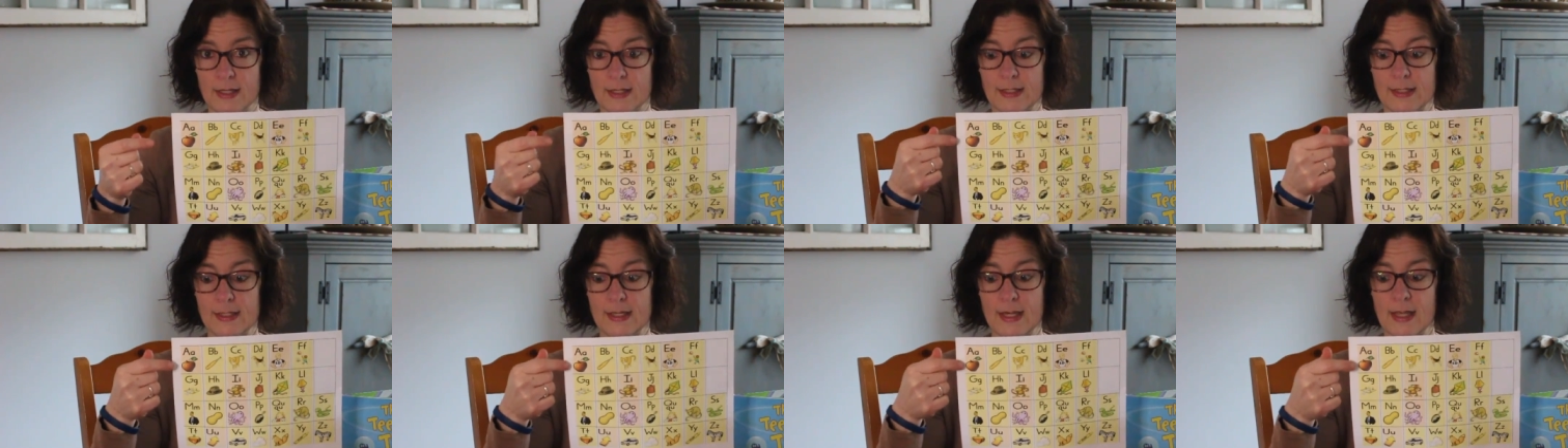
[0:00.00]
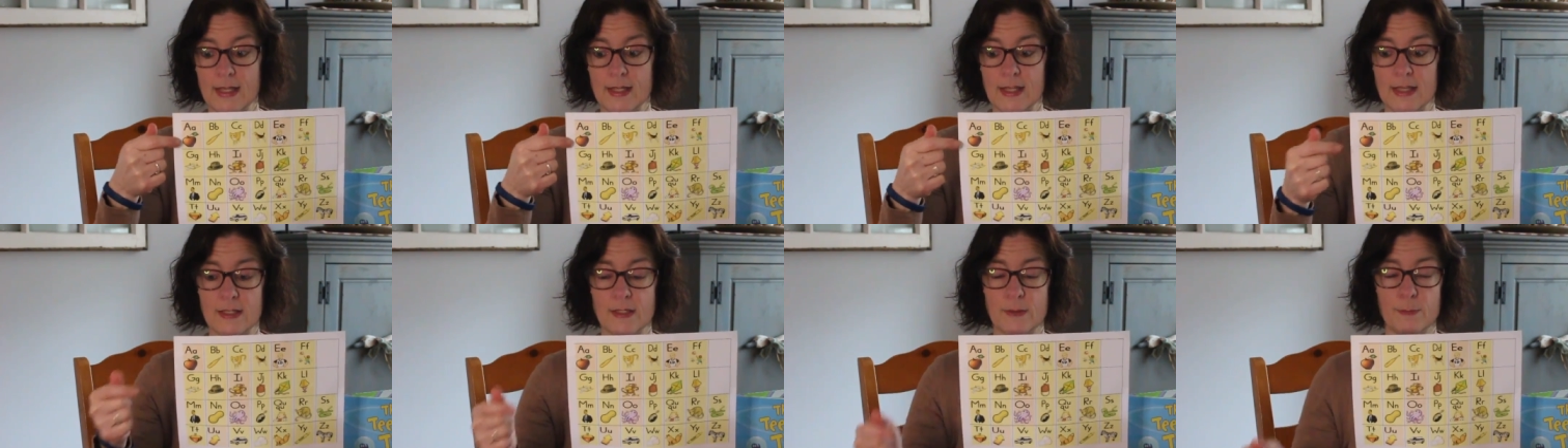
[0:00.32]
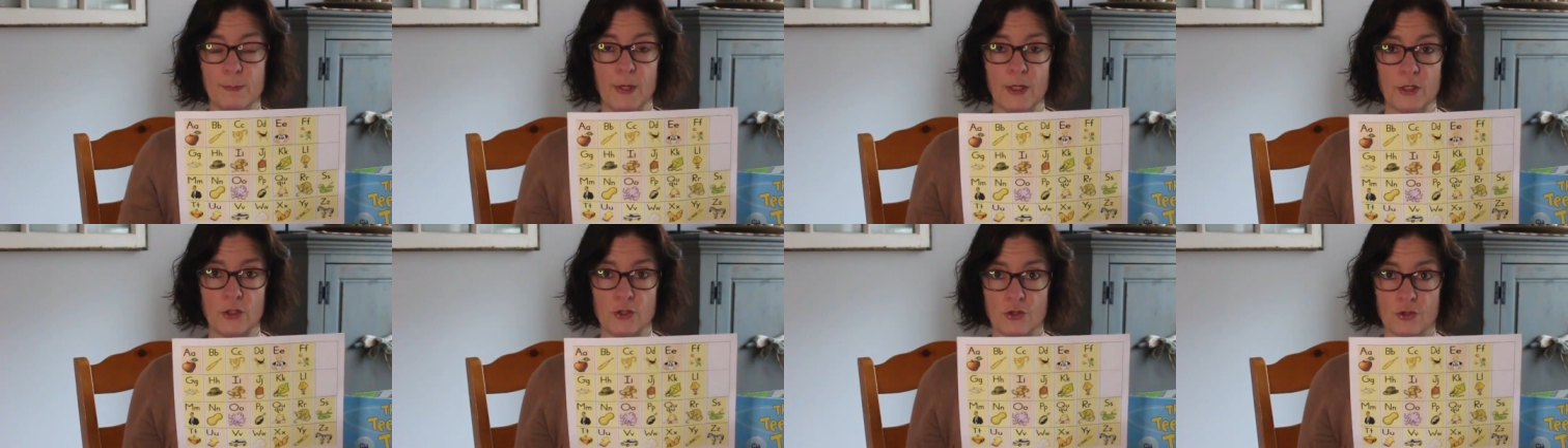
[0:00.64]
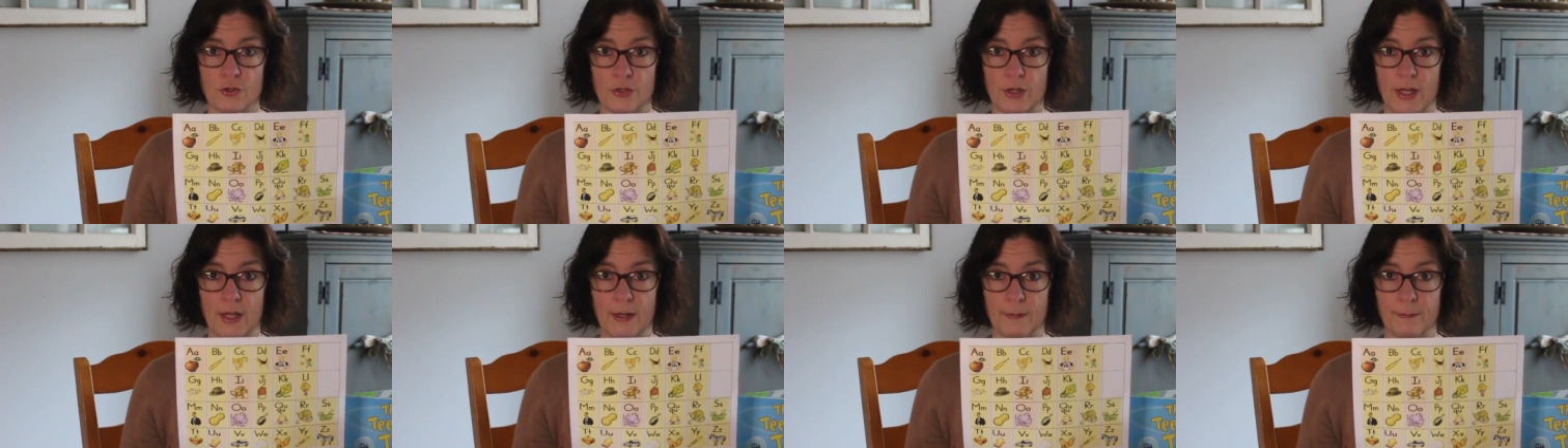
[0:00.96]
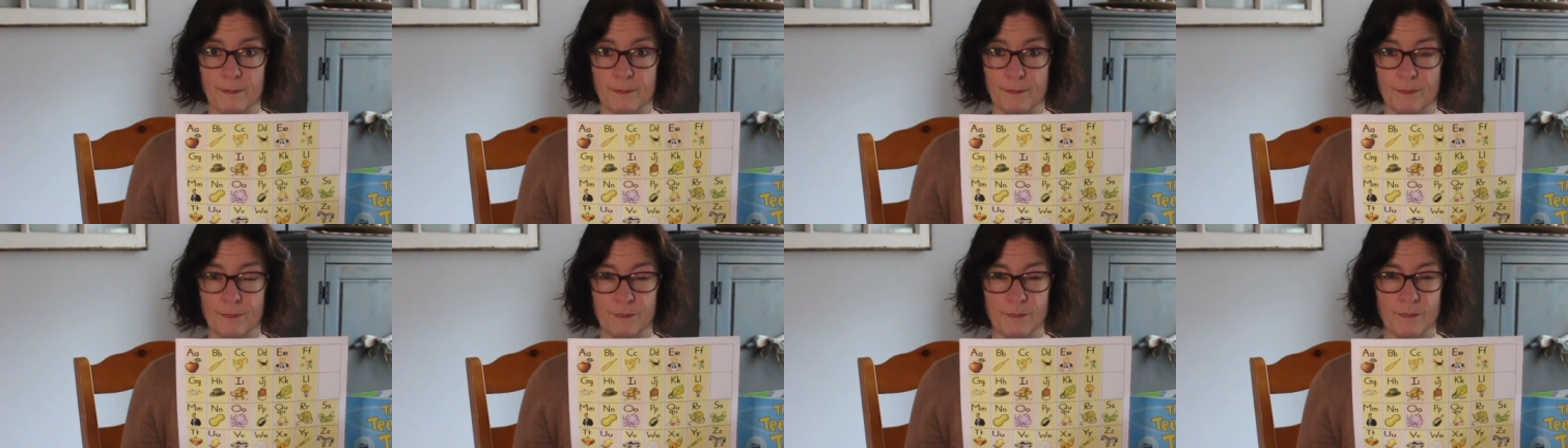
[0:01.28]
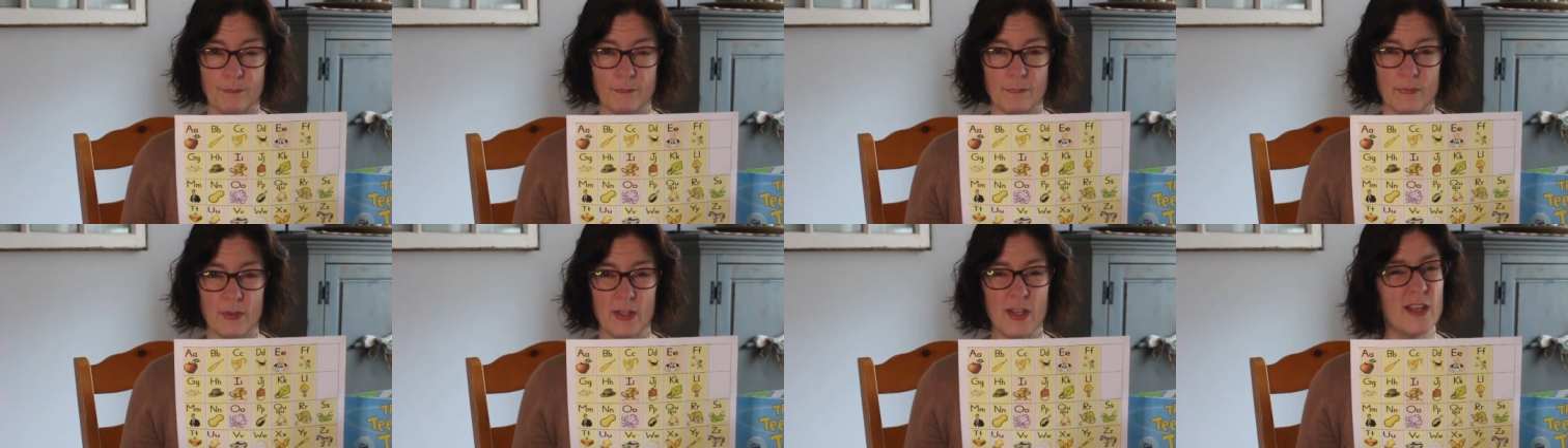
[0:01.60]
say this picture name.
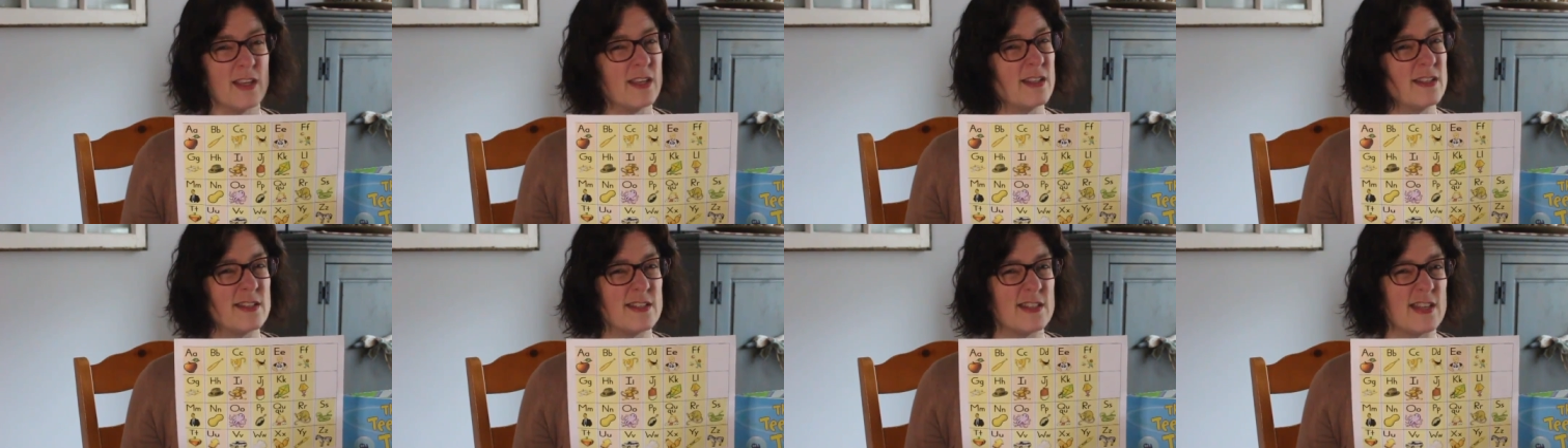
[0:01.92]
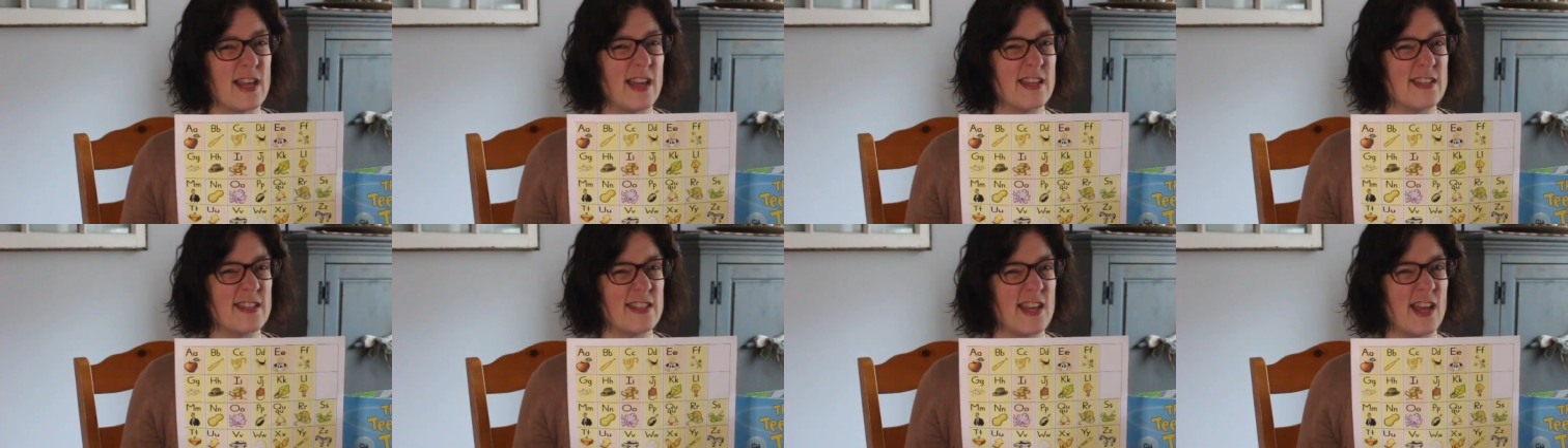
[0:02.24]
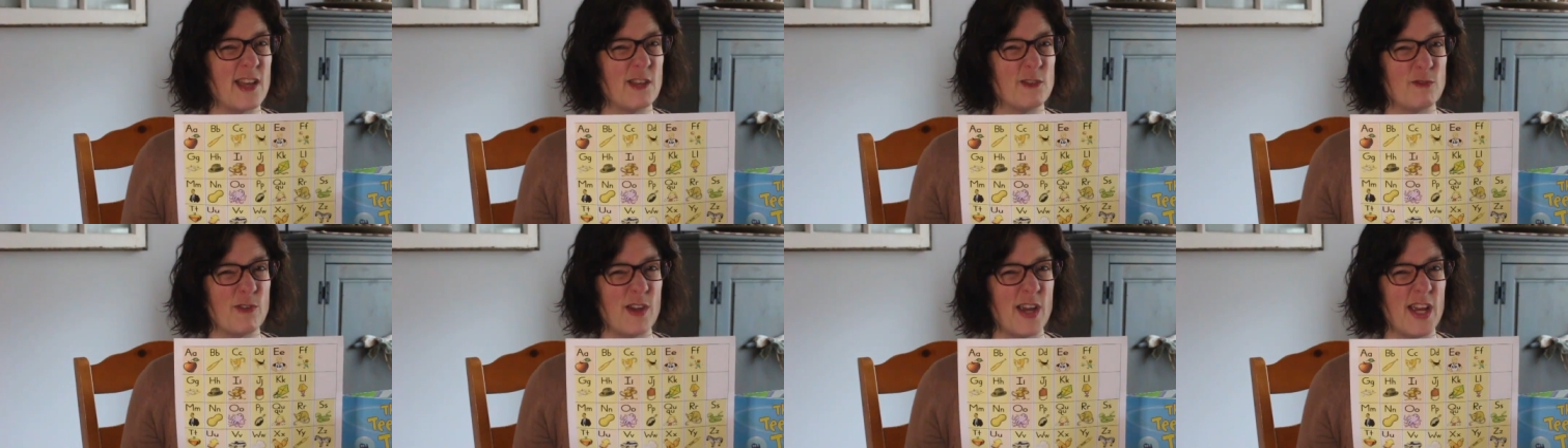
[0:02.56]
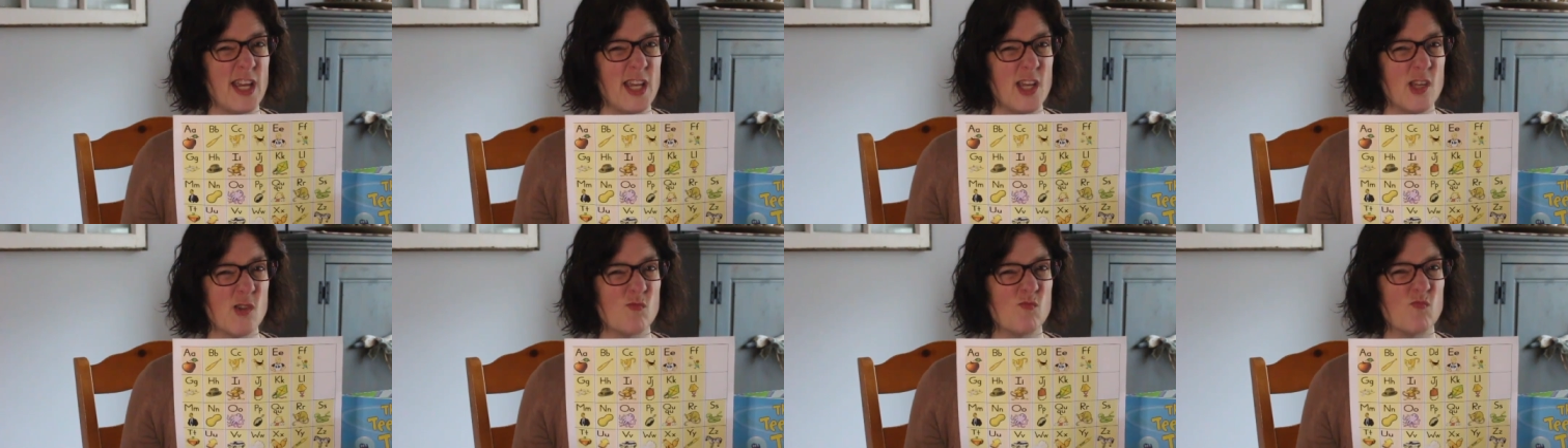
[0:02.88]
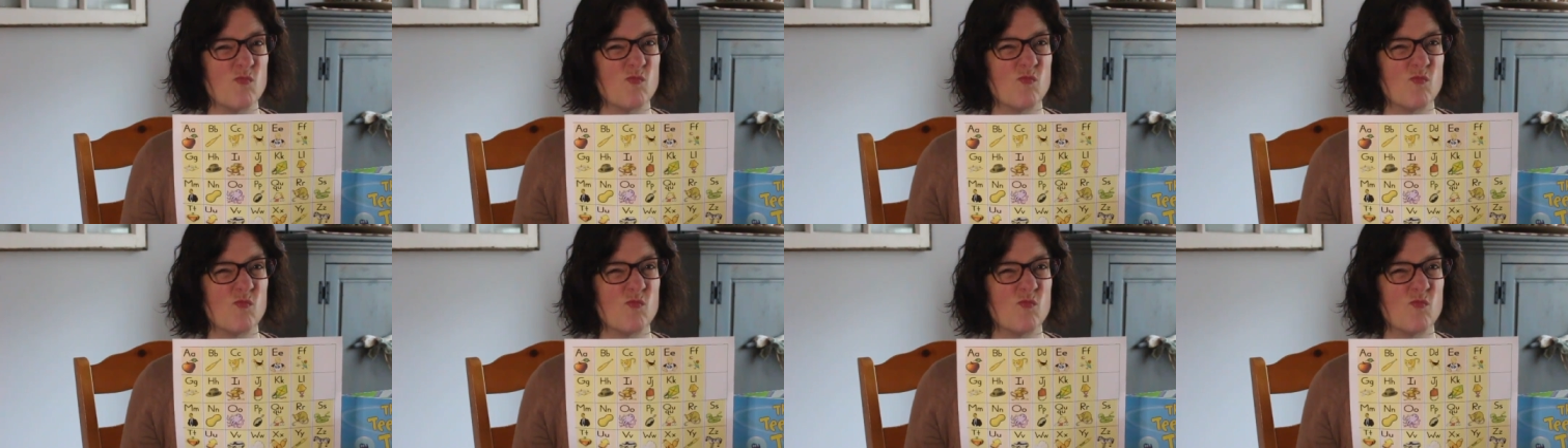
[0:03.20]
Does that sound right?